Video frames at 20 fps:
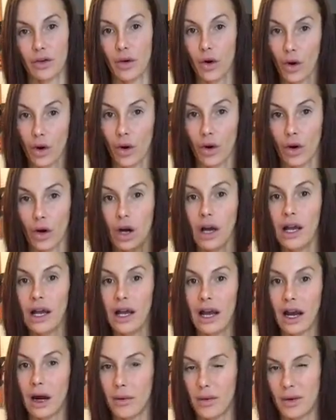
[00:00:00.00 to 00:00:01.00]
or
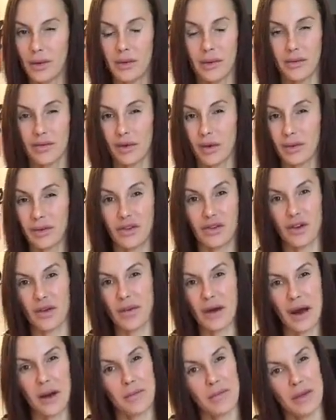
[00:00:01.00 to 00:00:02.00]
I'll put them in probably for
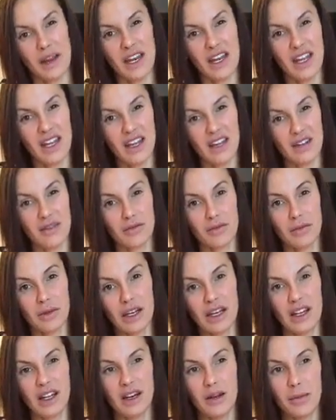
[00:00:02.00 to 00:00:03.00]
about a minute
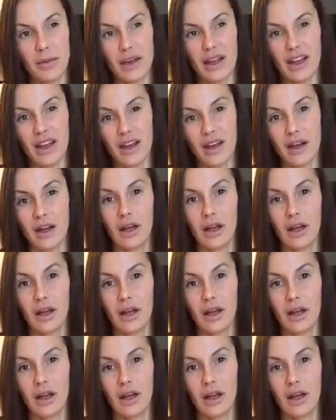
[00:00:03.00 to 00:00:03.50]
and a bit